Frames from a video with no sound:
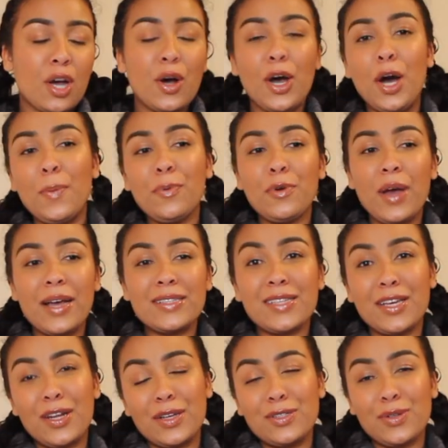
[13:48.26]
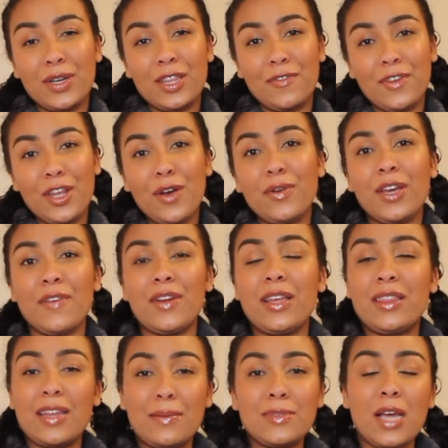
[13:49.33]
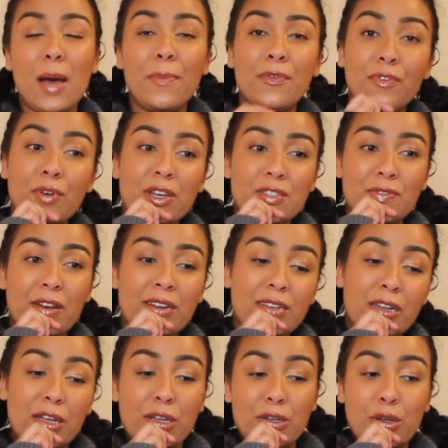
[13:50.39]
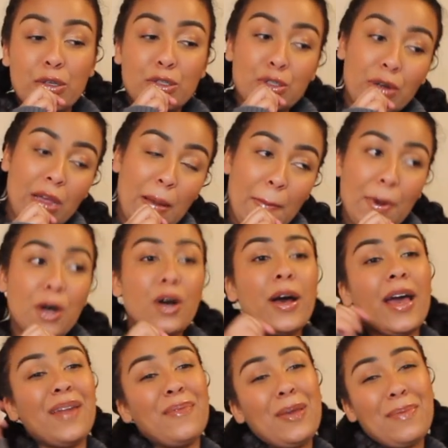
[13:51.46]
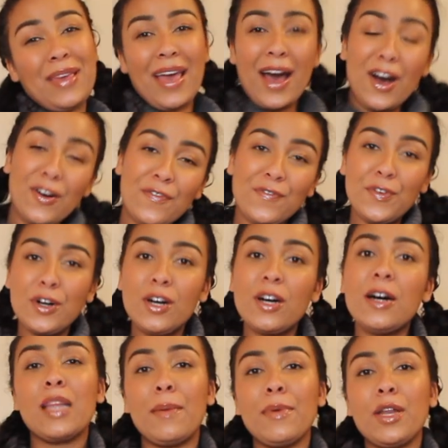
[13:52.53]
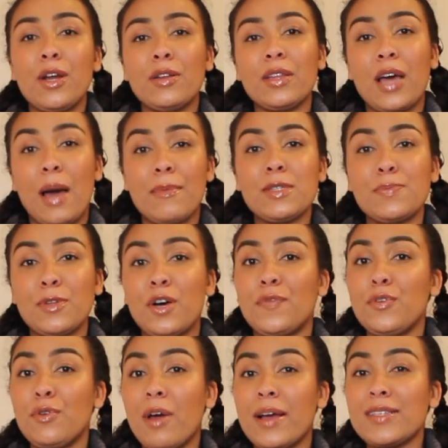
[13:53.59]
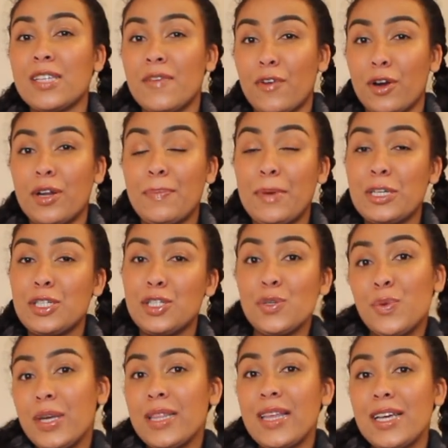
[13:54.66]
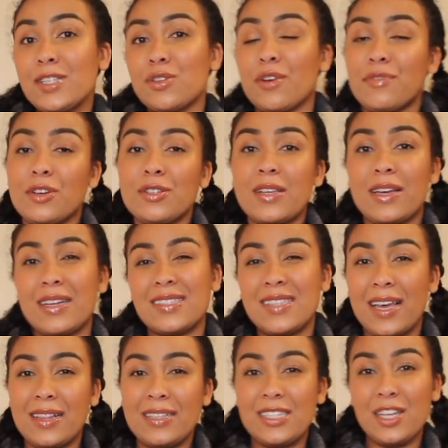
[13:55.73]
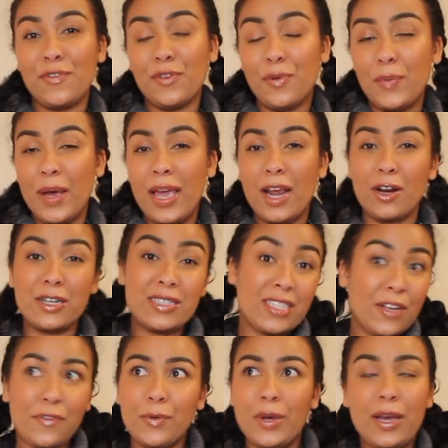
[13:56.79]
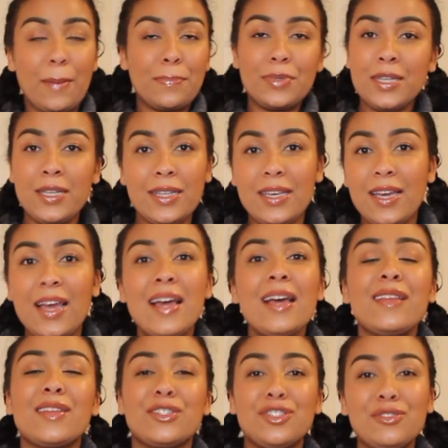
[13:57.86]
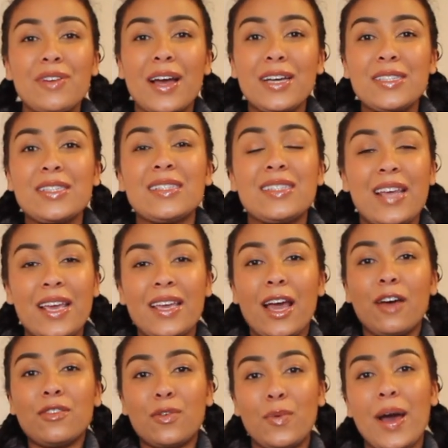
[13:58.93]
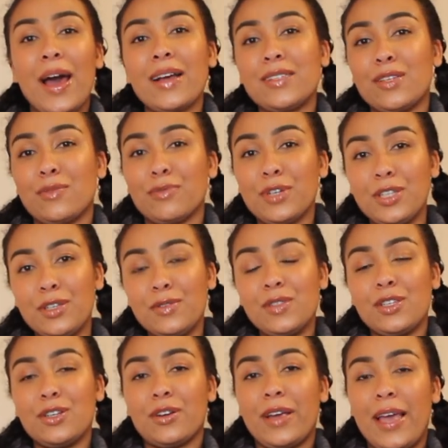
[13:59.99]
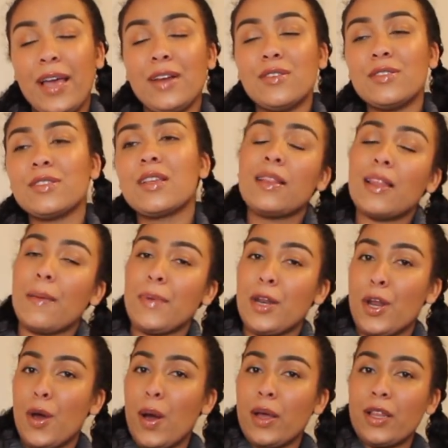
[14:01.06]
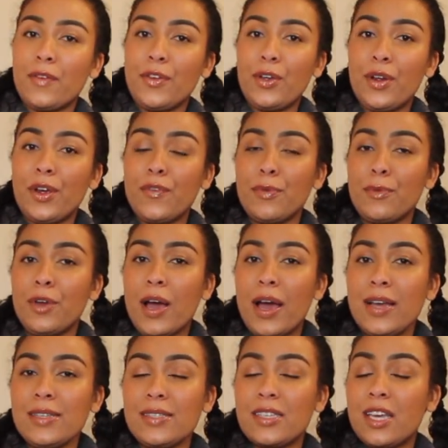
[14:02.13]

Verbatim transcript: I hope you guys enjoyed the video. Give it a thumbs up if you guys find it enjoyable and maybe helpful. Let me know in the comments below if you guys have already been doing this or if there's like a slightly different way or a different way completely that you guys take out the wax and reuse your candles. Let me know. I love hearing from you guys.